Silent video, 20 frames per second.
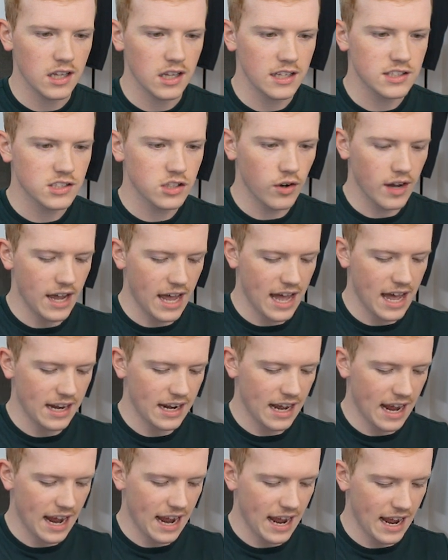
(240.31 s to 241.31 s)
Let's go
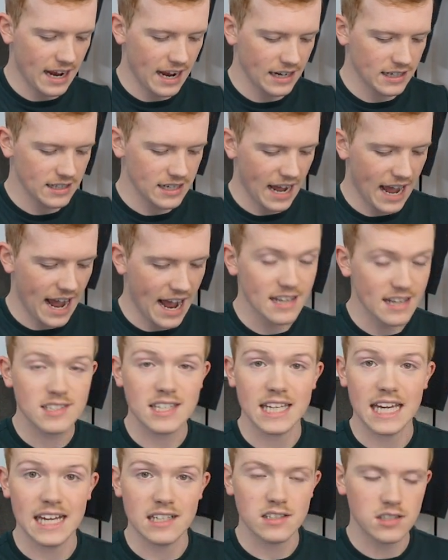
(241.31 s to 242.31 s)
ahead and
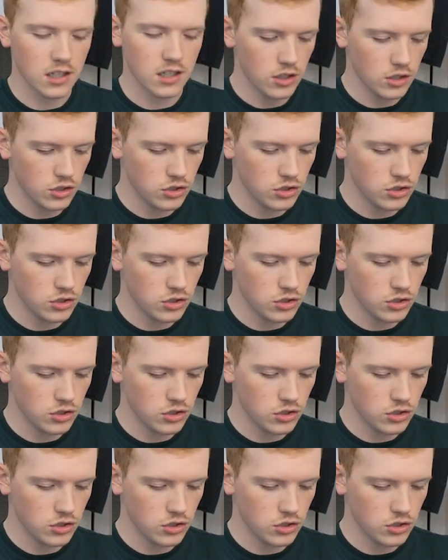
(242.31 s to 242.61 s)
ask it